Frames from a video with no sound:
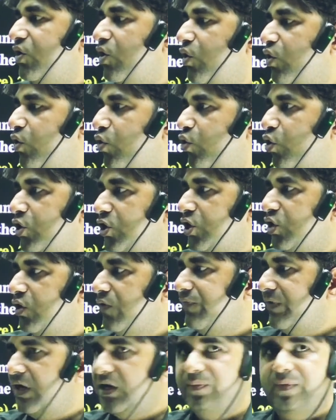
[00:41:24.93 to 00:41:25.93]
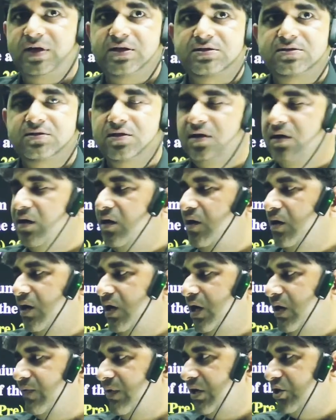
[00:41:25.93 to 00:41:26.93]
coating of elements.
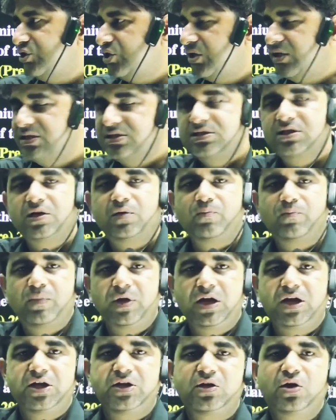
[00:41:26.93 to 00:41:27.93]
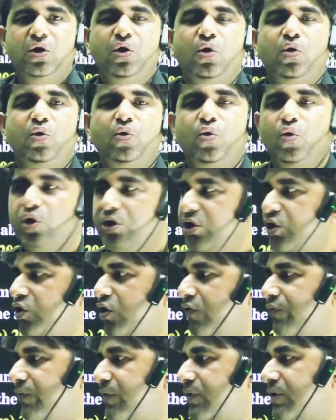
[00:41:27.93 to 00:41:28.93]
Galvanization is mainly coating
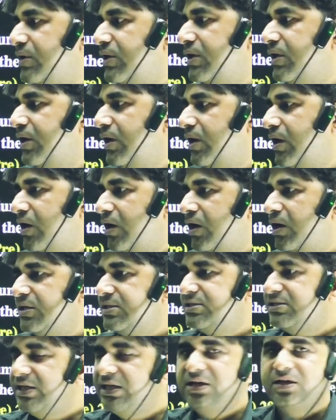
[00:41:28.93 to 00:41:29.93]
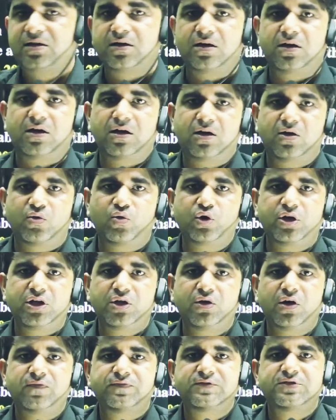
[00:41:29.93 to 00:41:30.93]
of zinc
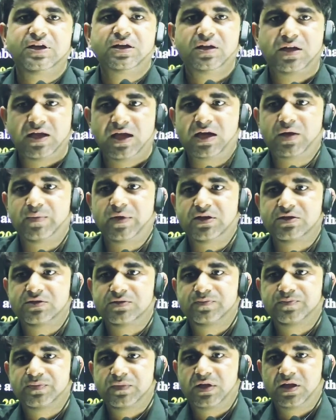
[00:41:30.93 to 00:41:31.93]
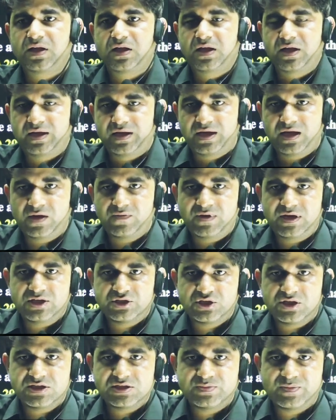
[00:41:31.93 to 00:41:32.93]
element.
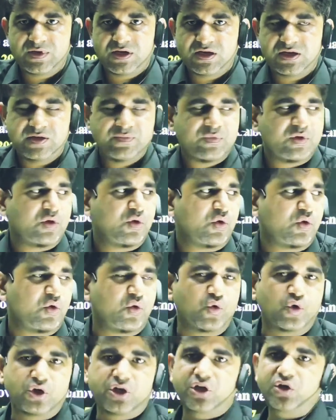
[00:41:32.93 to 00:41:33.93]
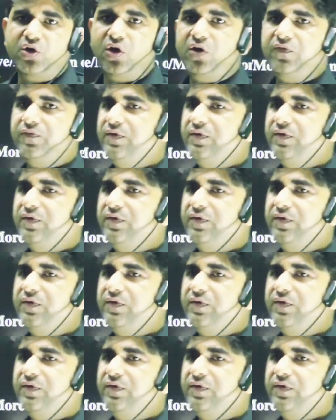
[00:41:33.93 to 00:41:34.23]
Galvanization is mainly coating of